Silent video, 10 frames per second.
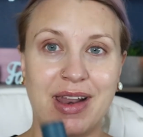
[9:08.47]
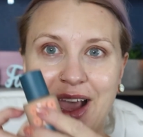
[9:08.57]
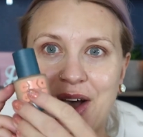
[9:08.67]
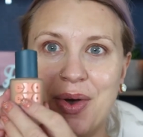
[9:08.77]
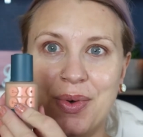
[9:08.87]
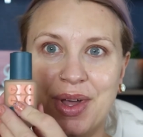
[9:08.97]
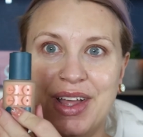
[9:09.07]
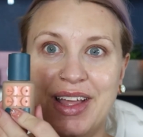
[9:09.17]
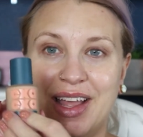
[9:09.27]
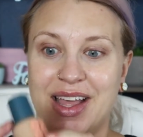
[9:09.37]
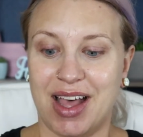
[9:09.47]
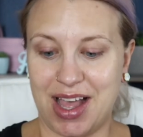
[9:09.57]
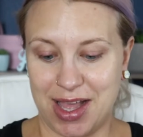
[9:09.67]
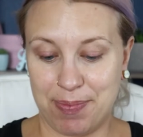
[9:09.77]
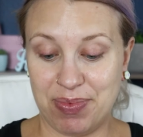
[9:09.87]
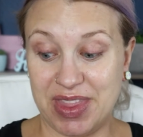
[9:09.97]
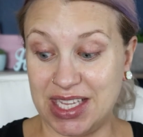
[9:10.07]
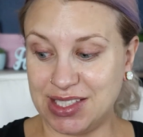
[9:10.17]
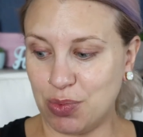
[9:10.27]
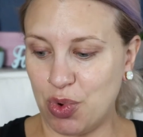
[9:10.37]
how
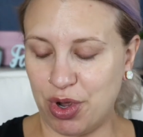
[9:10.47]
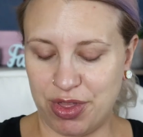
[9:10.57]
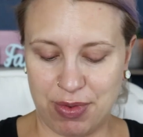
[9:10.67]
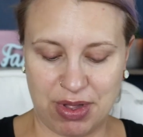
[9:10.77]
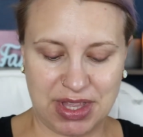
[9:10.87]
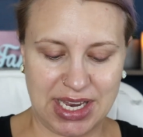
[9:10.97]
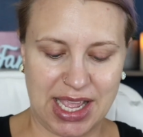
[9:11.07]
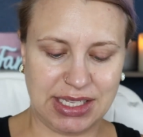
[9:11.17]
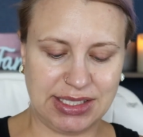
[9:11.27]
this wore throughout the day.